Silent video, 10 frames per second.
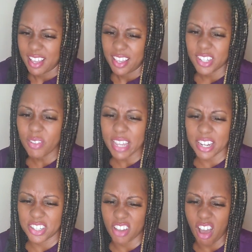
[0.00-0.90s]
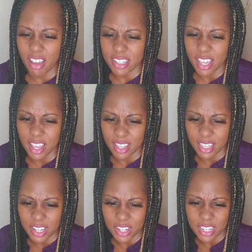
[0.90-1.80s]
Don't let a dog tongue
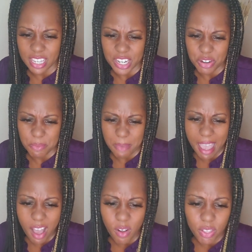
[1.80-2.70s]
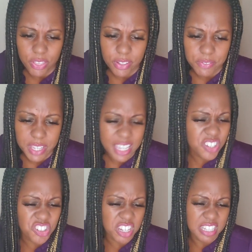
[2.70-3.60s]
get in your mouth.
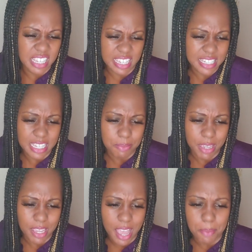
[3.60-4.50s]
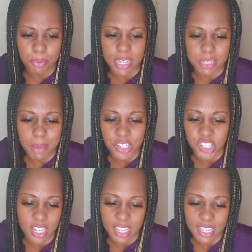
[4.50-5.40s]
He's just kissing me. I pressed my
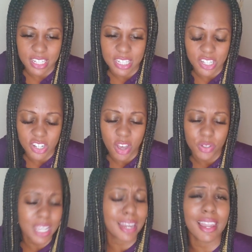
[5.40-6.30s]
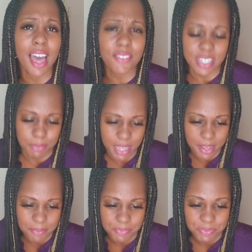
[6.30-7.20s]
cheek against his nose. He loves me.
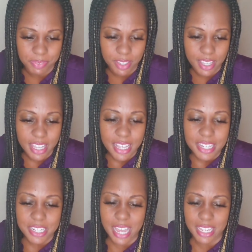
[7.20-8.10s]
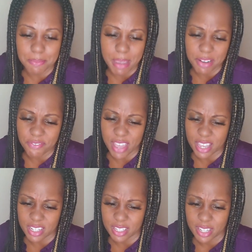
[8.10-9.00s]
Jackie made a face.